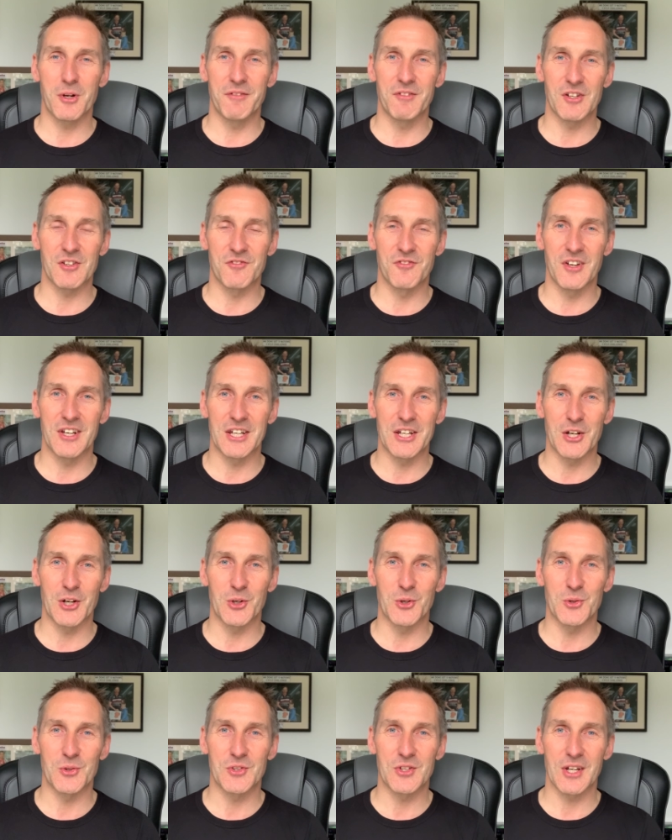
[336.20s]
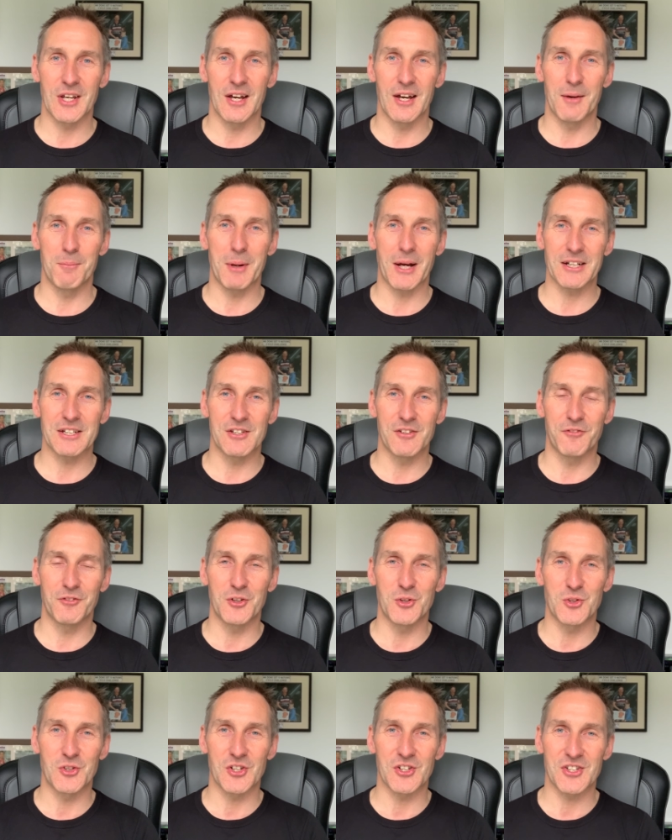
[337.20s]
videos, Back to the
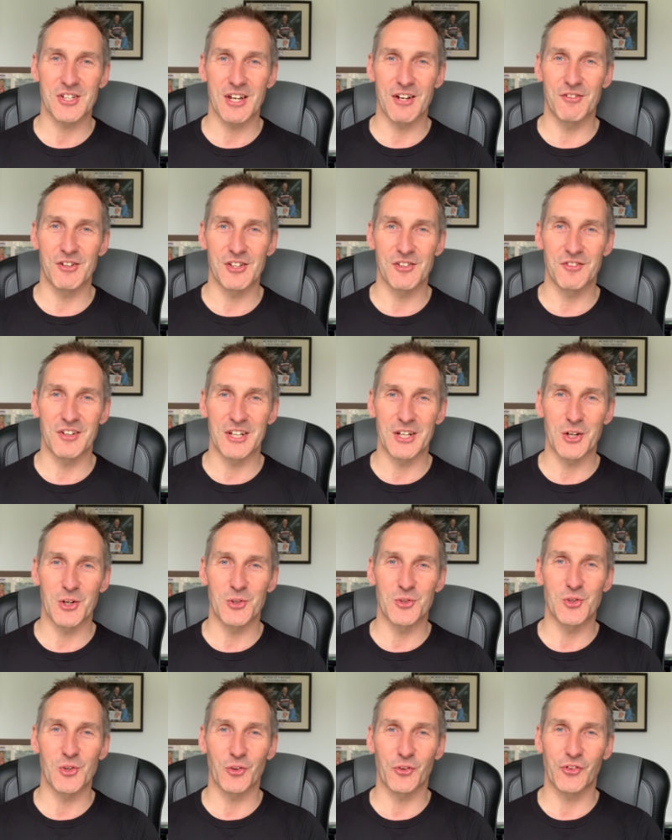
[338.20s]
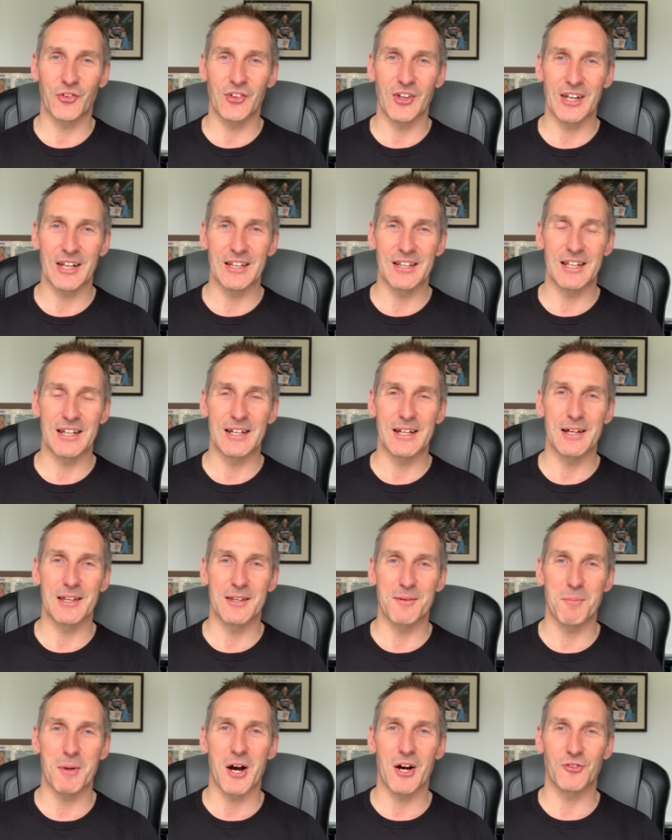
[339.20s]
Future series videos. You'll see
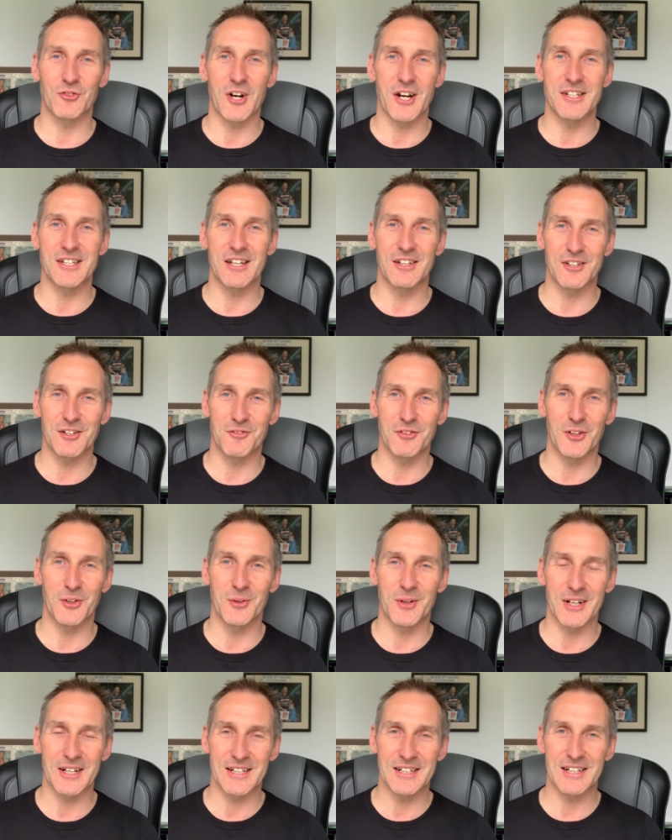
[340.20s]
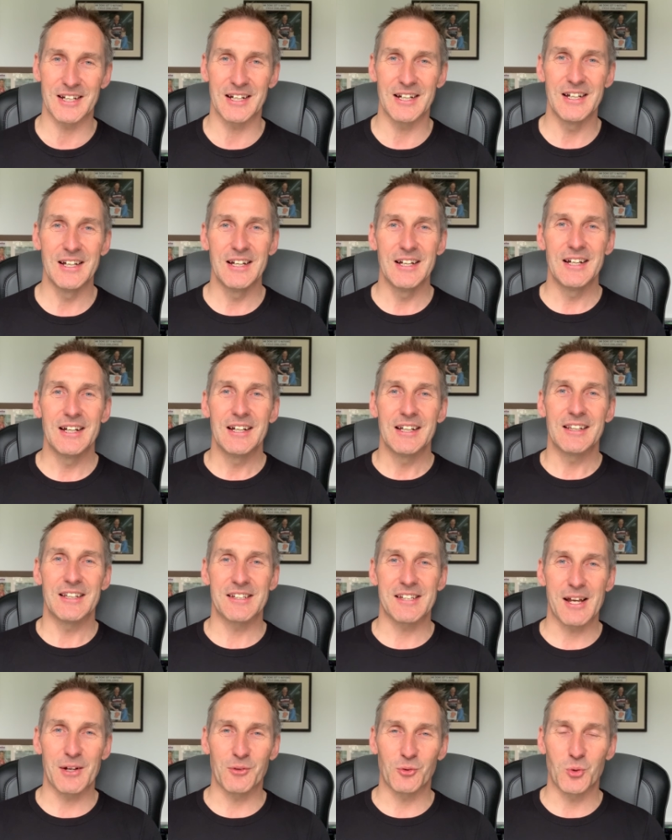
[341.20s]
the Mark Wright interview, and the
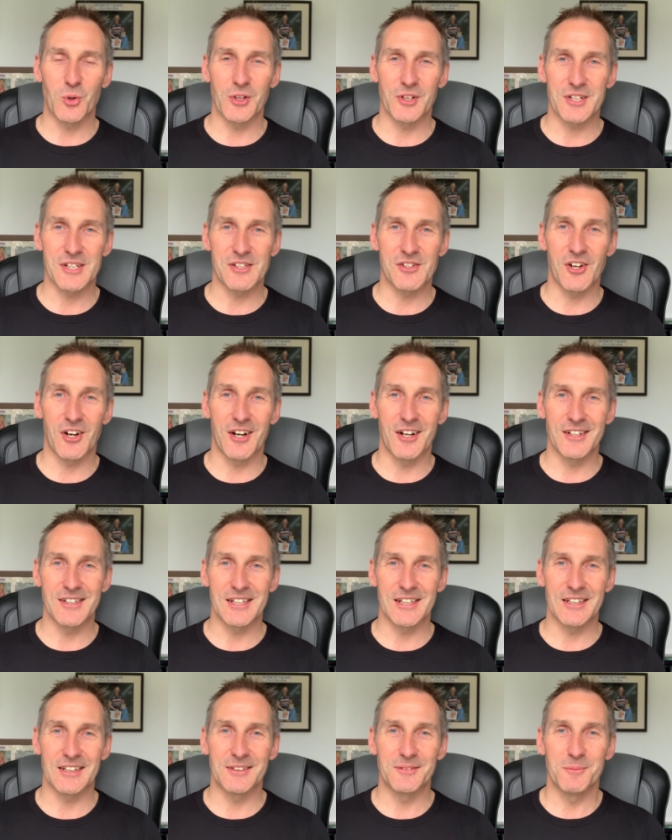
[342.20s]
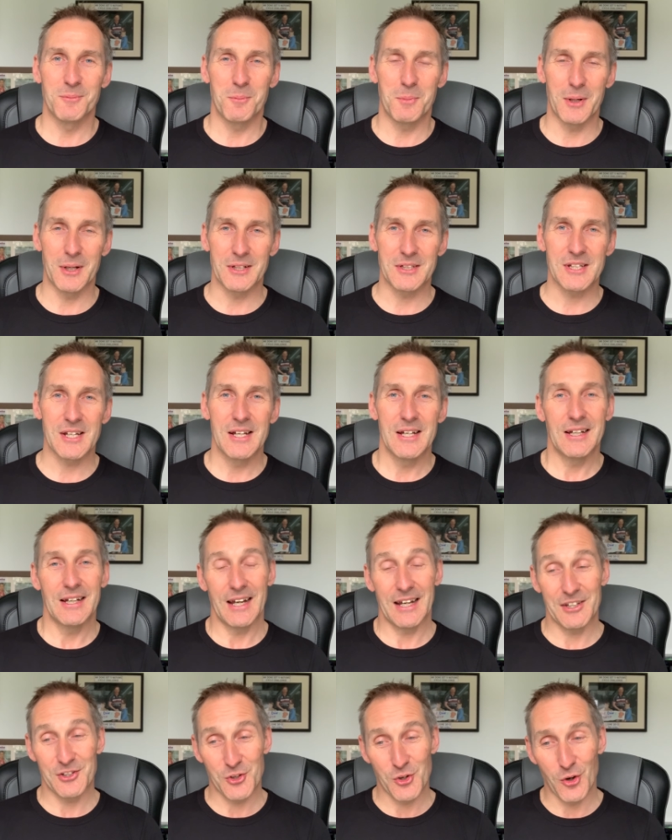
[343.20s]
sound quality is not ideal, but
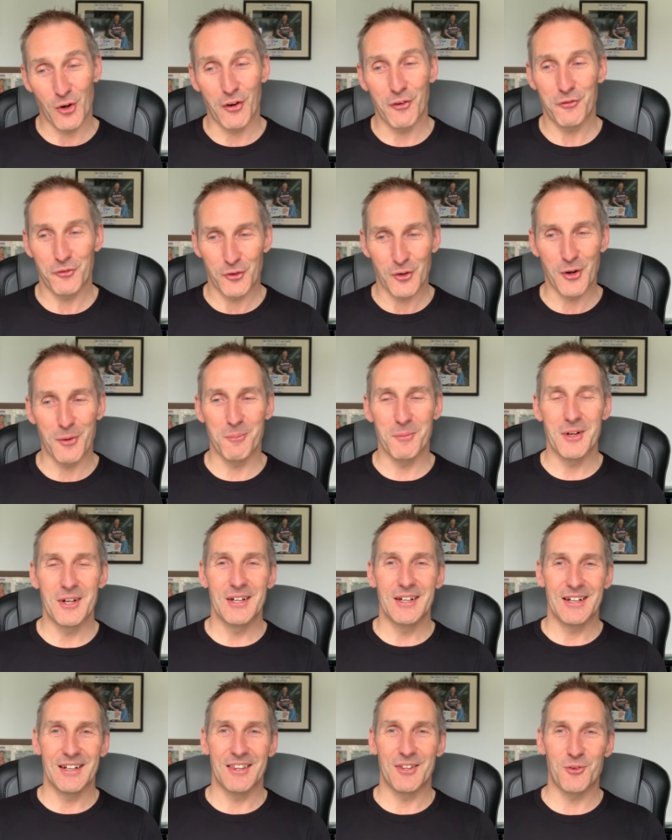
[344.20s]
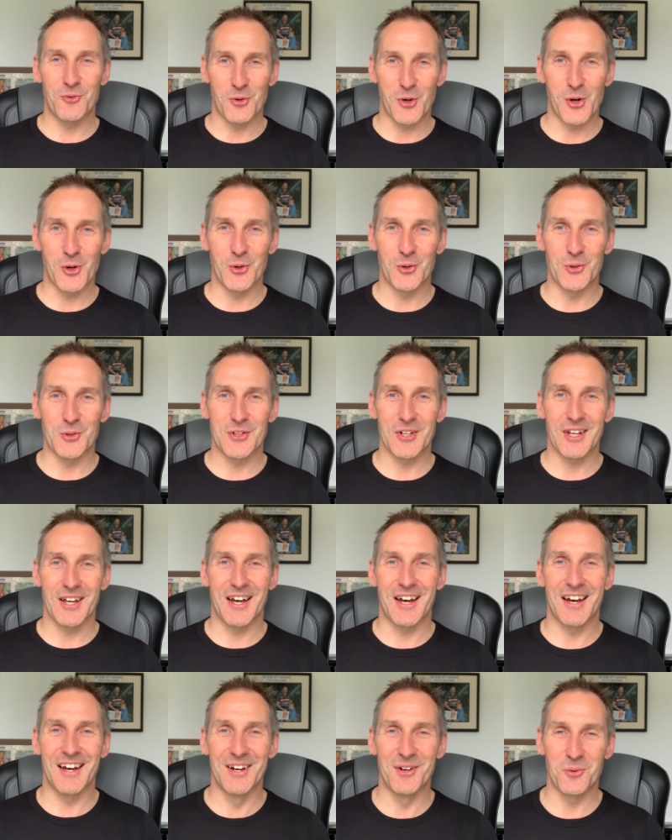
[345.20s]
it's not from the Rode
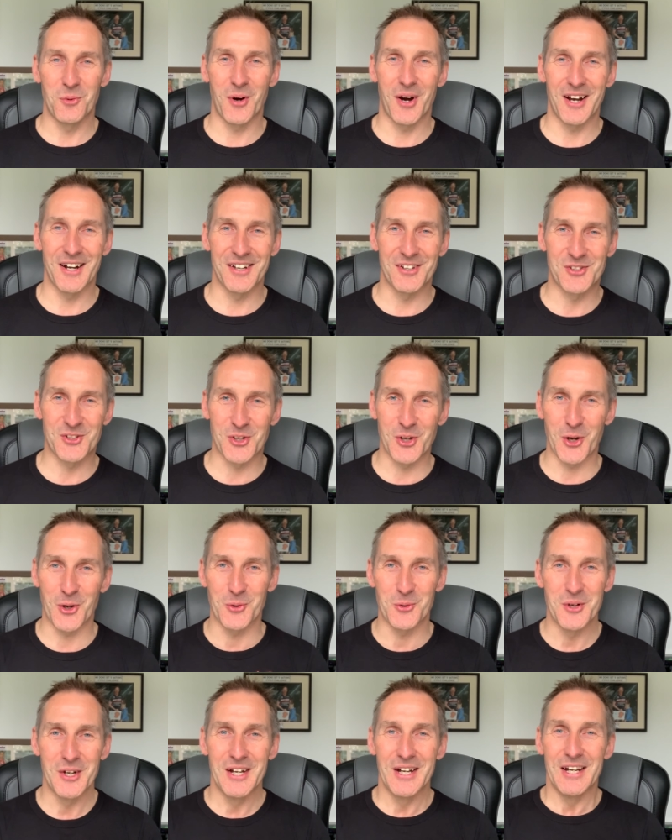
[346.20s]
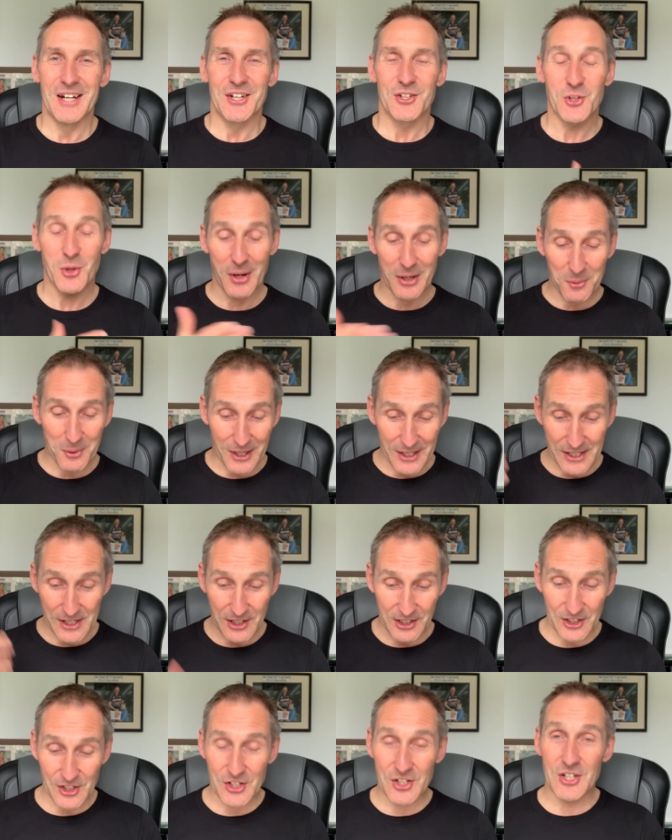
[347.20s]
Wireless Go. So anyway, you
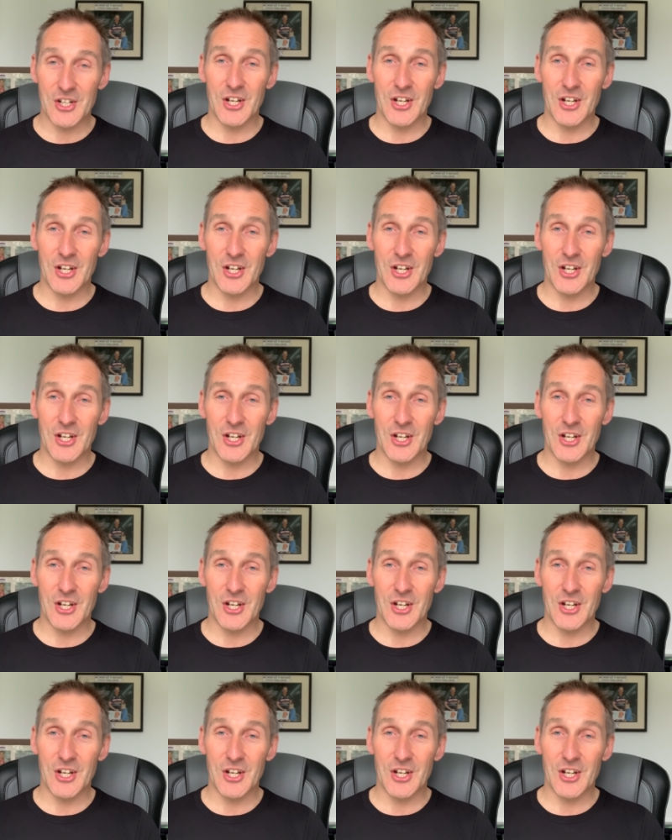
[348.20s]
can